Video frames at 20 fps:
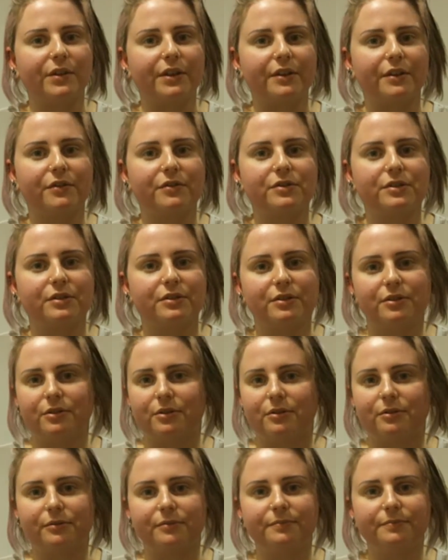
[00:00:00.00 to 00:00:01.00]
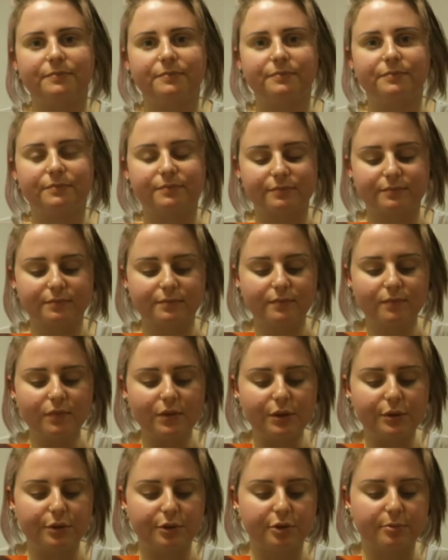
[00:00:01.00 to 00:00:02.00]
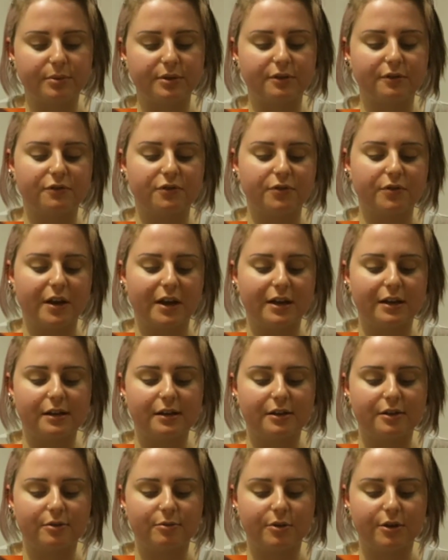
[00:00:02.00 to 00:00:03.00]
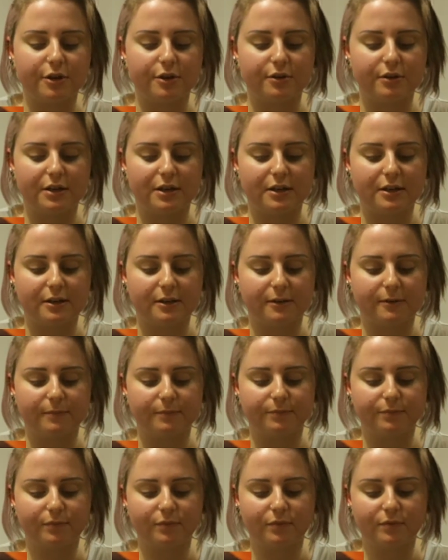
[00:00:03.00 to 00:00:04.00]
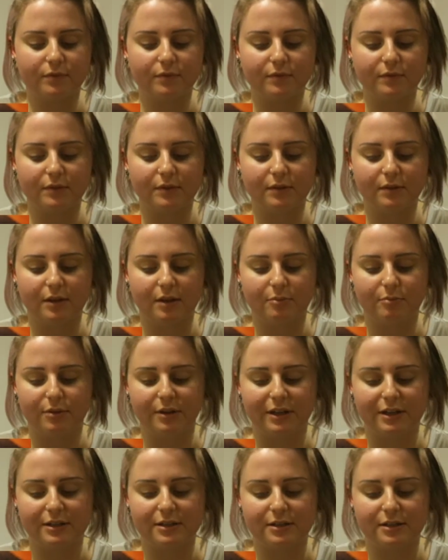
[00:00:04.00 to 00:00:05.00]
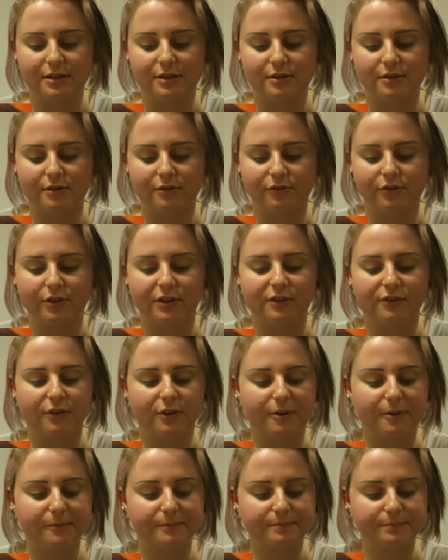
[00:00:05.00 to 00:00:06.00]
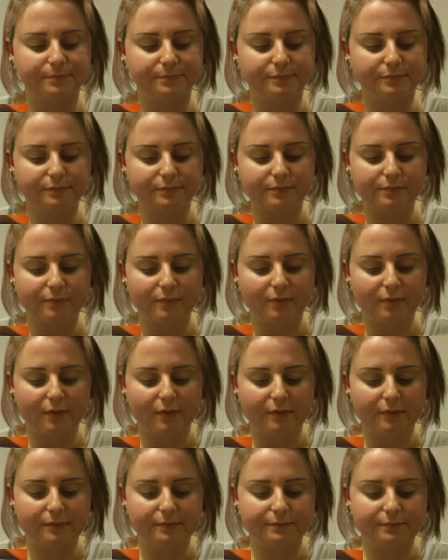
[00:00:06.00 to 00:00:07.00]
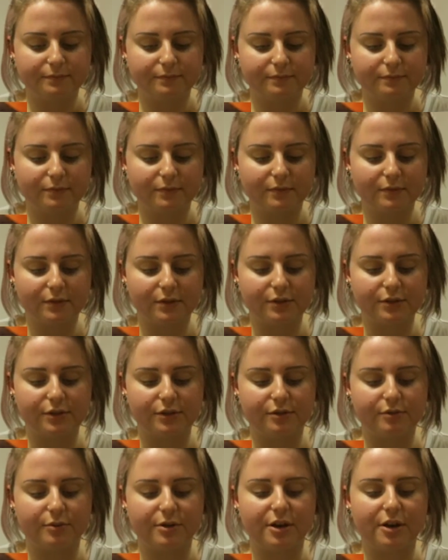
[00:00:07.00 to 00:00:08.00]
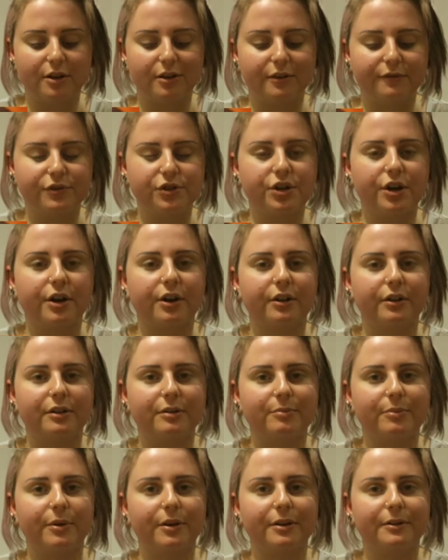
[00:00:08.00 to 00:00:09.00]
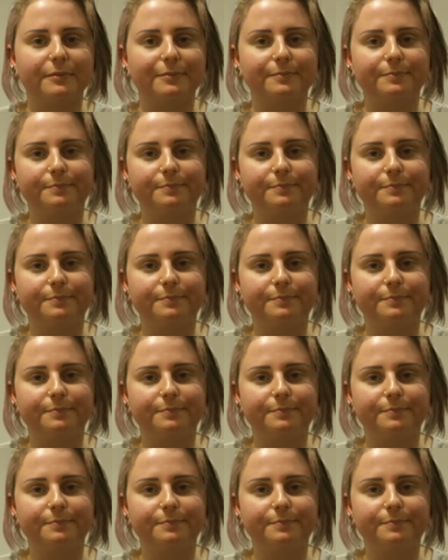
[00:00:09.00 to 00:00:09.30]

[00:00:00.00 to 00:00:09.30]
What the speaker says: It gives, you know, a little bit of variety to what you're eating, complexity to the flavor. Because, you know, we all love chocolate, but